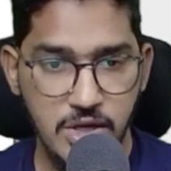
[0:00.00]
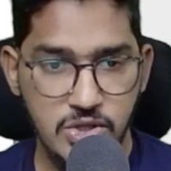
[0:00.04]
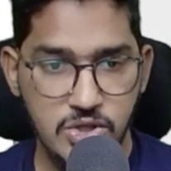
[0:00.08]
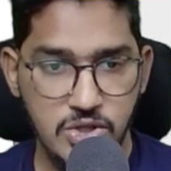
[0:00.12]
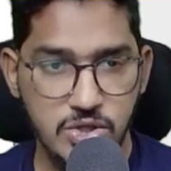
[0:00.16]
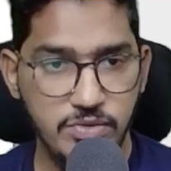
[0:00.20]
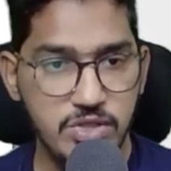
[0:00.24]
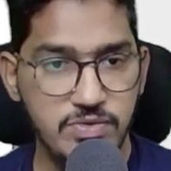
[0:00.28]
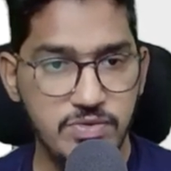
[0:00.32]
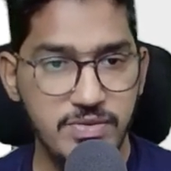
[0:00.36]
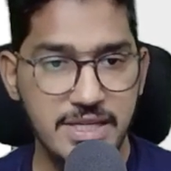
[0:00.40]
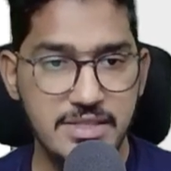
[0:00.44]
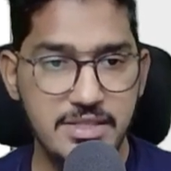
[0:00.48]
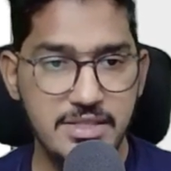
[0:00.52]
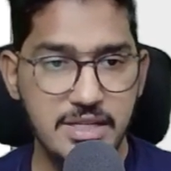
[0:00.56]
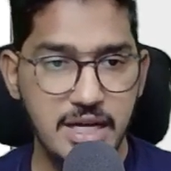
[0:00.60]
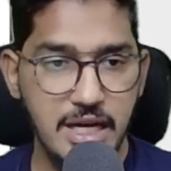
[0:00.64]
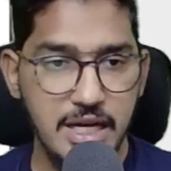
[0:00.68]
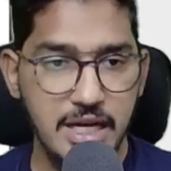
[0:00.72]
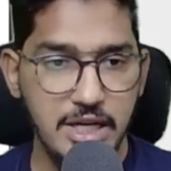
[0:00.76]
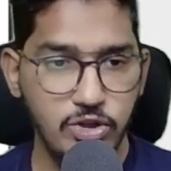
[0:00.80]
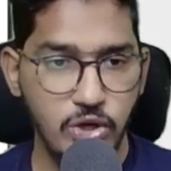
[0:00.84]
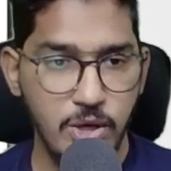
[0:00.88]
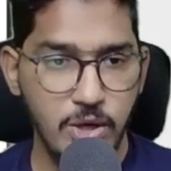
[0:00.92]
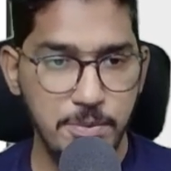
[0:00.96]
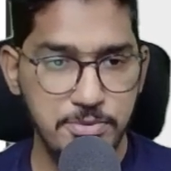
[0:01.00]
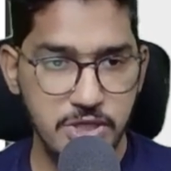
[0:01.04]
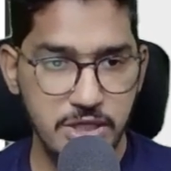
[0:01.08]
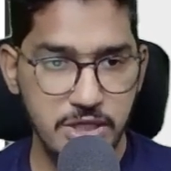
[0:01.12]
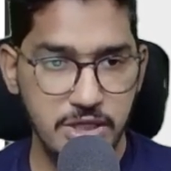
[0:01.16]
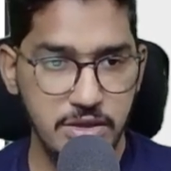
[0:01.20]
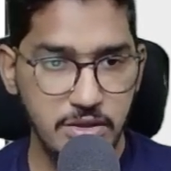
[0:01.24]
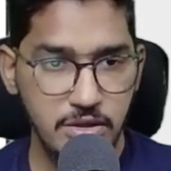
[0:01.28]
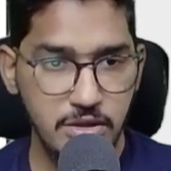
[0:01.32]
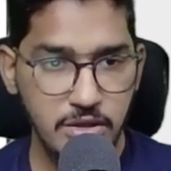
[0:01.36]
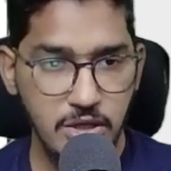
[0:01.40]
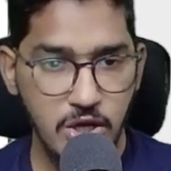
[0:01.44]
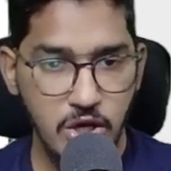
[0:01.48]
So which one is the correct
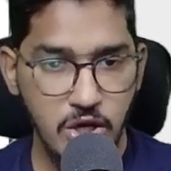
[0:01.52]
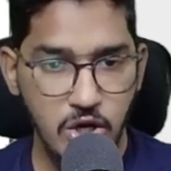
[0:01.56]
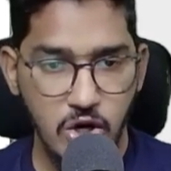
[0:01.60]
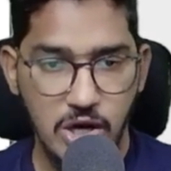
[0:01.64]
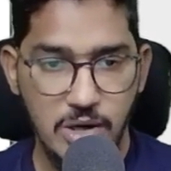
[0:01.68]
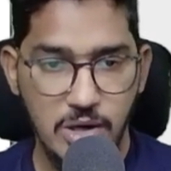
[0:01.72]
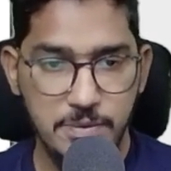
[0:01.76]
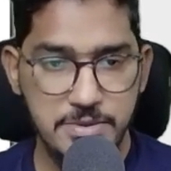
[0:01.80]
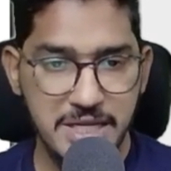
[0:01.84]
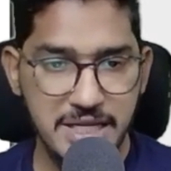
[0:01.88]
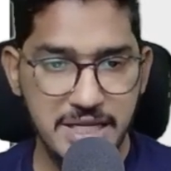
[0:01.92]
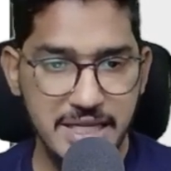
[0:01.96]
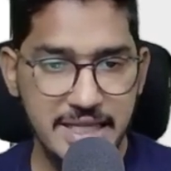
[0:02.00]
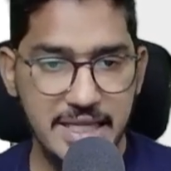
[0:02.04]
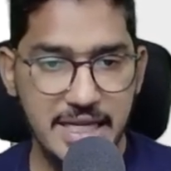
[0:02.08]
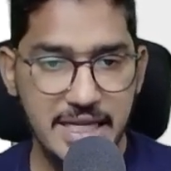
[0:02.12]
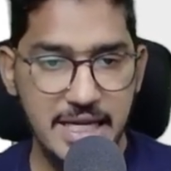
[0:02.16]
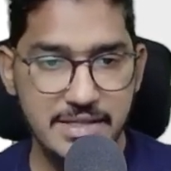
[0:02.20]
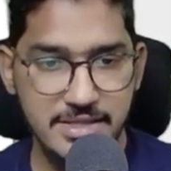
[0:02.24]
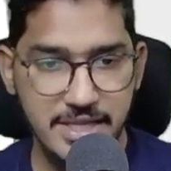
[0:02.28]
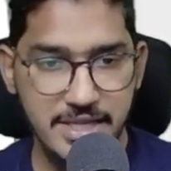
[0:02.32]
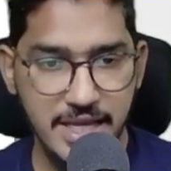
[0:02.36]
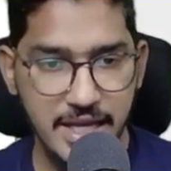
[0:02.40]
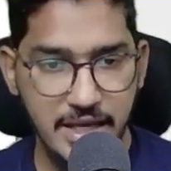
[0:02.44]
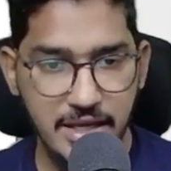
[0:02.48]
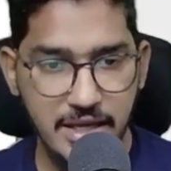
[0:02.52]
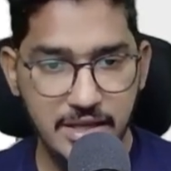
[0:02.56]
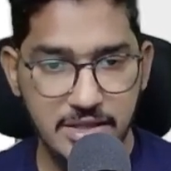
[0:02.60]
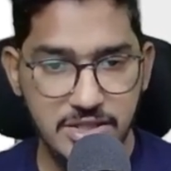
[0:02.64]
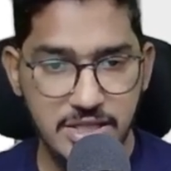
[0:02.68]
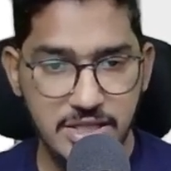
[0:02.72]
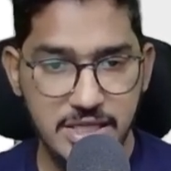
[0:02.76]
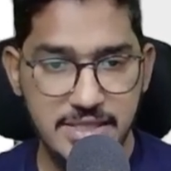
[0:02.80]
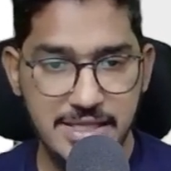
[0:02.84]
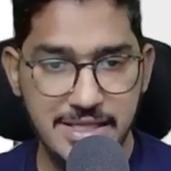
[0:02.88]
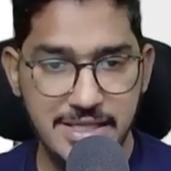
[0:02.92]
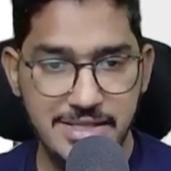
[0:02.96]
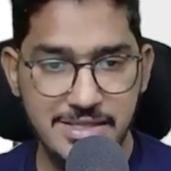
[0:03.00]
option? Option A, they are saying
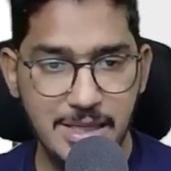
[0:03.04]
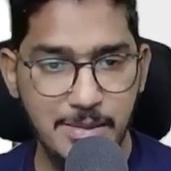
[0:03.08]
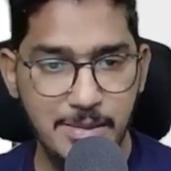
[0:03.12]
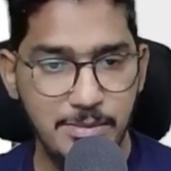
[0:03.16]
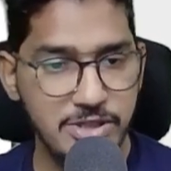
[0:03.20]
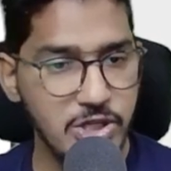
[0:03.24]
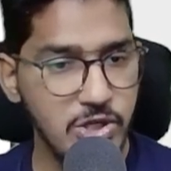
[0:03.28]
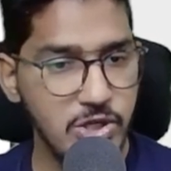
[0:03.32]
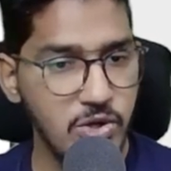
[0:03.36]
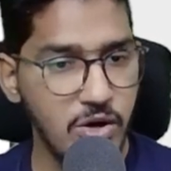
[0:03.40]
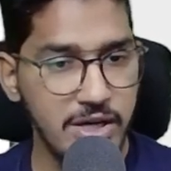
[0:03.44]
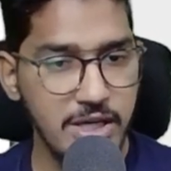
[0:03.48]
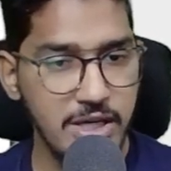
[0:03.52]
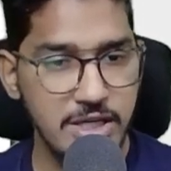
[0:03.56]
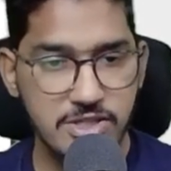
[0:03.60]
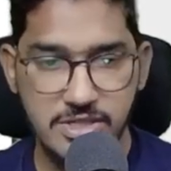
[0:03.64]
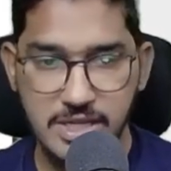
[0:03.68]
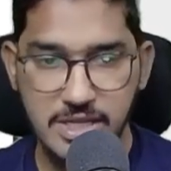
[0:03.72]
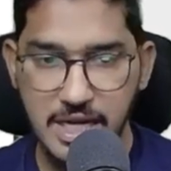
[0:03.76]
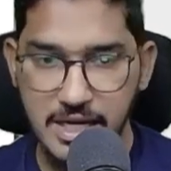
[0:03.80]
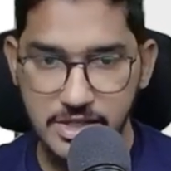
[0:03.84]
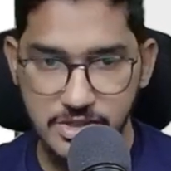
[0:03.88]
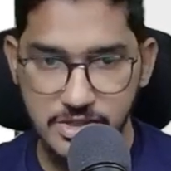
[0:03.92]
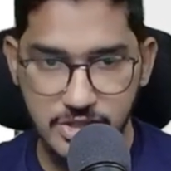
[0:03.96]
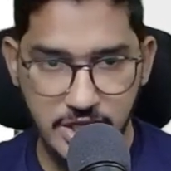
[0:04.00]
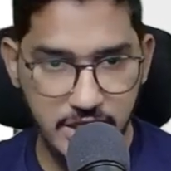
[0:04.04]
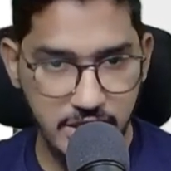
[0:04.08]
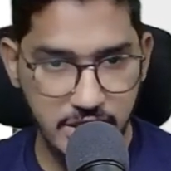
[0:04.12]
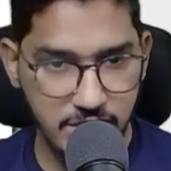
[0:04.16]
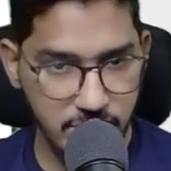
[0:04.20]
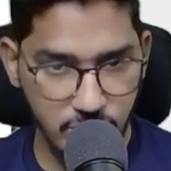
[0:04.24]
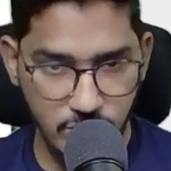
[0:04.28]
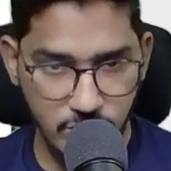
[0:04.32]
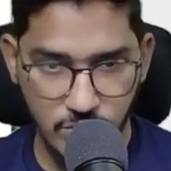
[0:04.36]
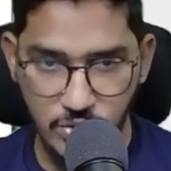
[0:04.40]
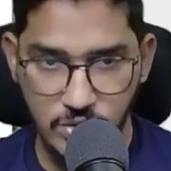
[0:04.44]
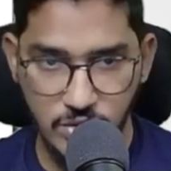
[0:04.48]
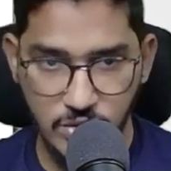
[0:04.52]
she is establishing audit strategy.
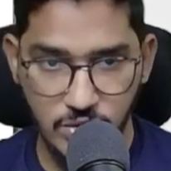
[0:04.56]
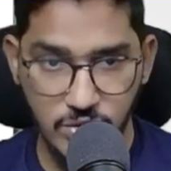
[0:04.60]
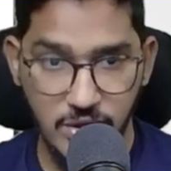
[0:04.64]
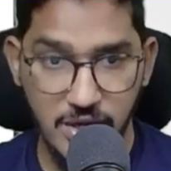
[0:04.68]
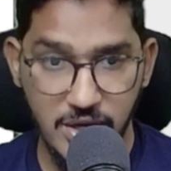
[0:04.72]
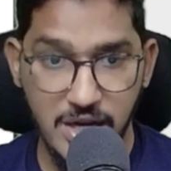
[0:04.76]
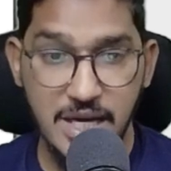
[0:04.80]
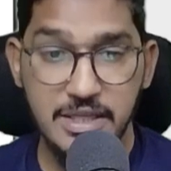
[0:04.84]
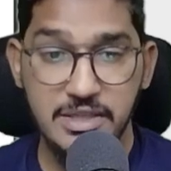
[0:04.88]
No.